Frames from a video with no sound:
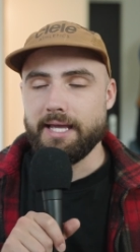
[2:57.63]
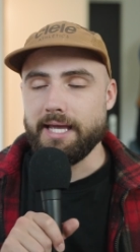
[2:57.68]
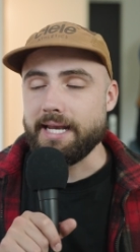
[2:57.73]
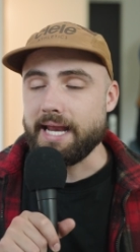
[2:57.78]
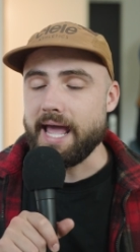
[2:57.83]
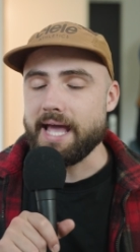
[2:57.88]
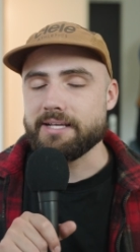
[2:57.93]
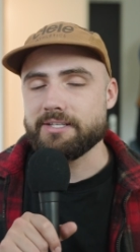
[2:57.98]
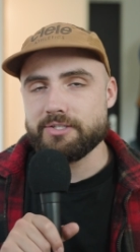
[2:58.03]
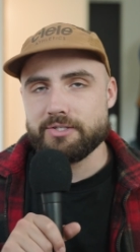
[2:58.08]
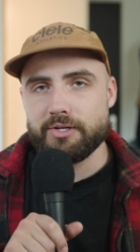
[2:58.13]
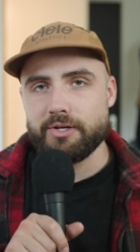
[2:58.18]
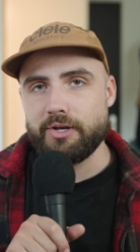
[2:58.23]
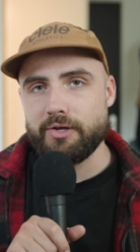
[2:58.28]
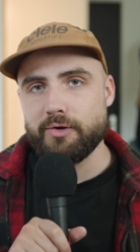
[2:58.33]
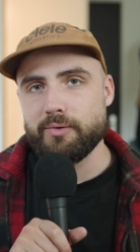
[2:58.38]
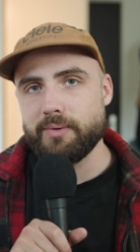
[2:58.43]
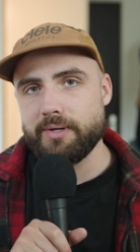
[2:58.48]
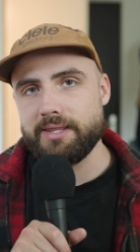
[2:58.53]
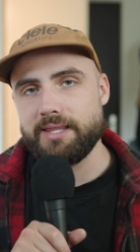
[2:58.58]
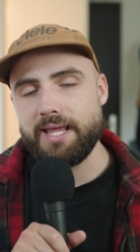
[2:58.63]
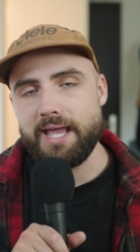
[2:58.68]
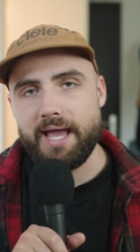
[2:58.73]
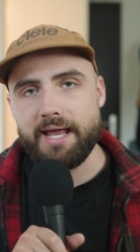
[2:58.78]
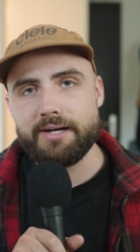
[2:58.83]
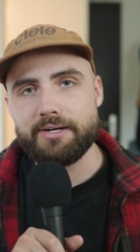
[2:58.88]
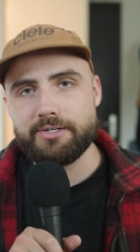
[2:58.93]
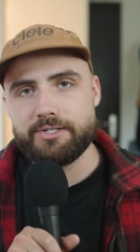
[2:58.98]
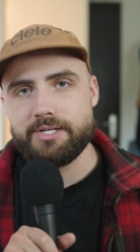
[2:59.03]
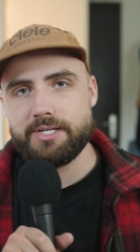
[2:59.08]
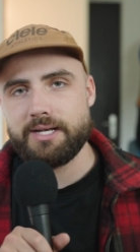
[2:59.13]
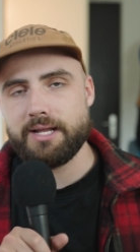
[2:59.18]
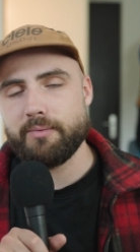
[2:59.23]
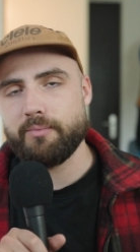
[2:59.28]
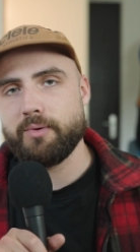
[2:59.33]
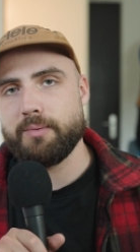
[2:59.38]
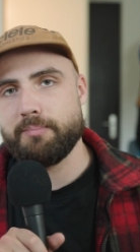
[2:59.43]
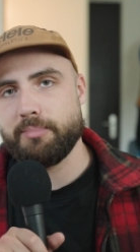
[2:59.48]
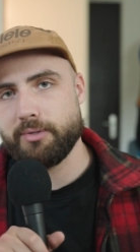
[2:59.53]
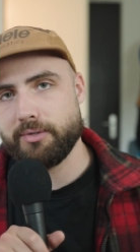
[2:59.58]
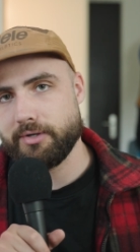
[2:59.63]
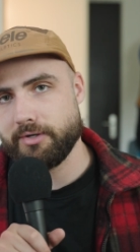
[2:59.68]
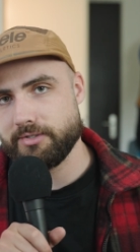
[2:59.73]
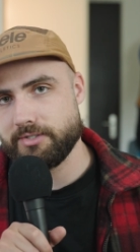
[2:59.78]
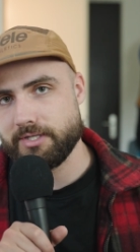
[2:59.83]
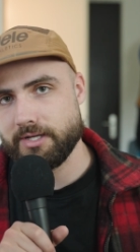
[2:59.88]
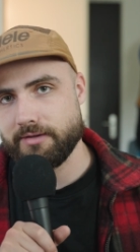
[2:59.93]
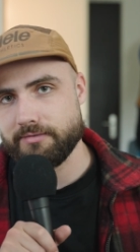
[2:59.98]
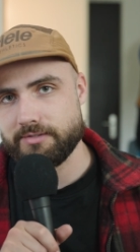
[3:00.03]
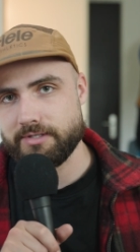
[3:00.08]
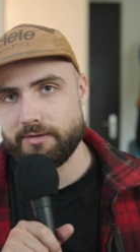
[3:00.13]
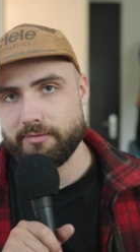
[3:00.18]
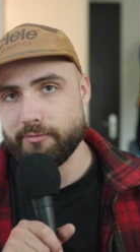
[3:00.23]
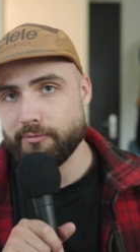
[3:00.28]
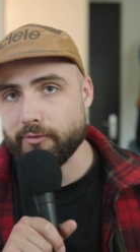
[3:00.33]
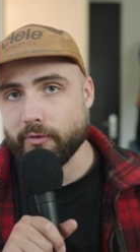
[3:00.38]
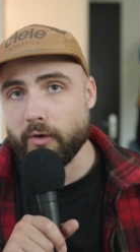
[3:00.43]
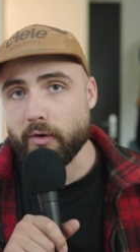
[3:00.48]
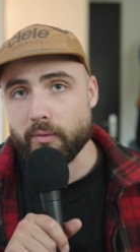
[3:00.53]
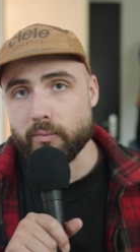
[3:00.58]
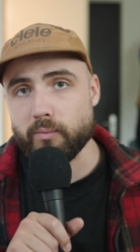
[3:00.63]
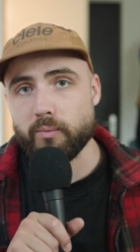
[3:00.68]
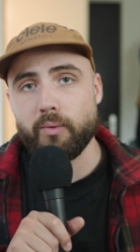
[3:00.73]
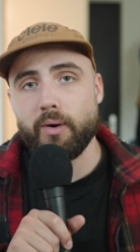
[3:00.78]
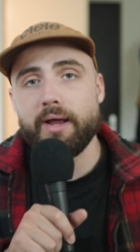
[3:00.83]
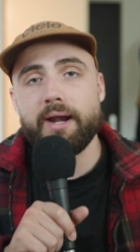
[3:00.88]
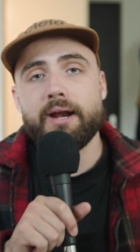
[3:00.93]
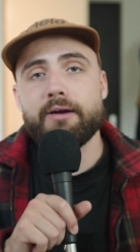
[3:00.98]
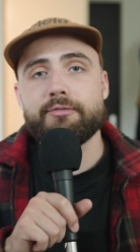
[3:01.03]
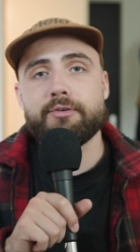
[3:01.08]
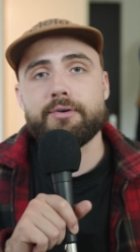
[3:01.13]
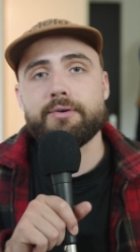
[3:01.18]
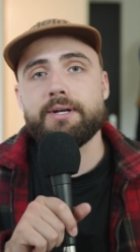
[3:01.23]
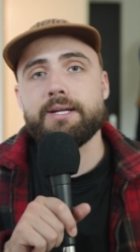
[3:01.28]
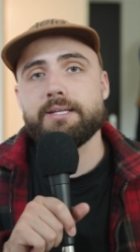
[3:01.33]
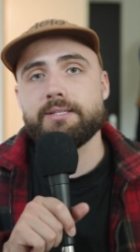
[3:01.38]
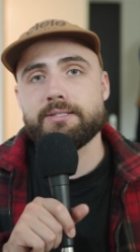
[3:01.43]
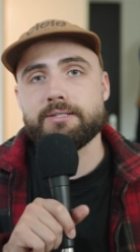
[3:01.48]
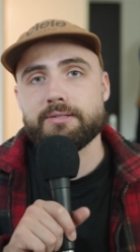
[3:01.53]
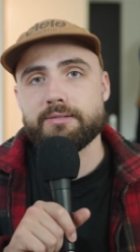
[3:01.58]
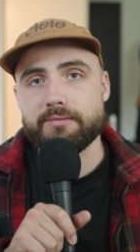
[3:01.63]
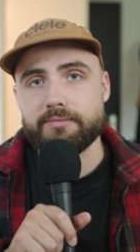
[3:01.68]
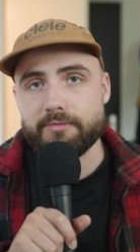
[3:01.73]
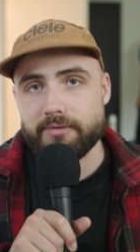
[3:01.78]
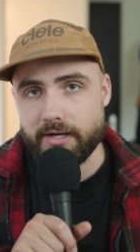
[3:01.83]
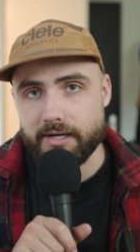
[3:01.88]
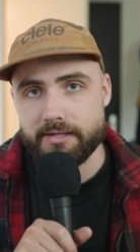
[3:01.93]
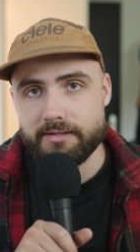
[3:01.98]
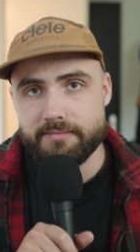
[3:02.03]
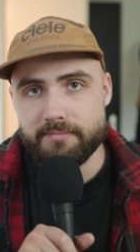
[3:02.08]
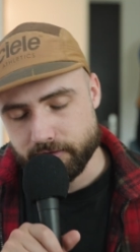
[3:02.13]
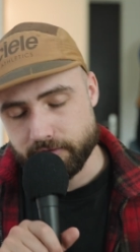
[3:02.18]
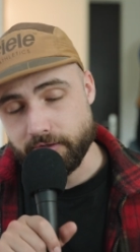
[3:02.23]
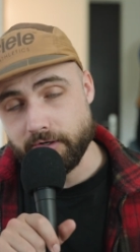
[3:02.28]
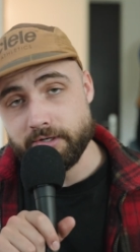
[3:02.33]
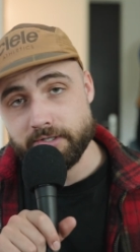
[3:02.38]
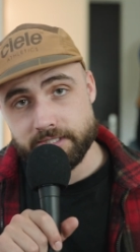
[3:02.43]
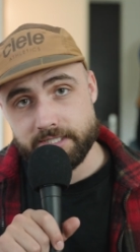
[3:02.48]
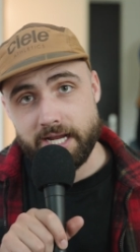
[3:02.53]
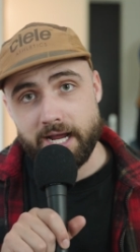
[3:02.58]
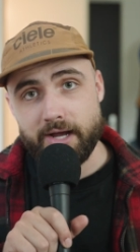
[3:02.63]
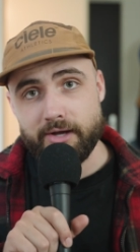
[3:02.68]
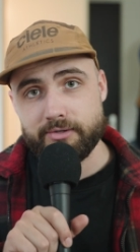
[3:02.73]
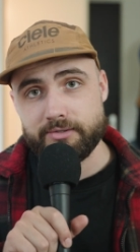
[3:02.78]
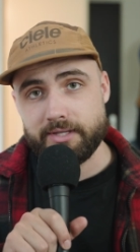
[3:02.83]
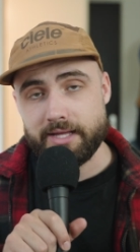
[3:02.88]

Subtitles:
It has to do with the energy that we put ourselves in for whatever reason, right? Turns out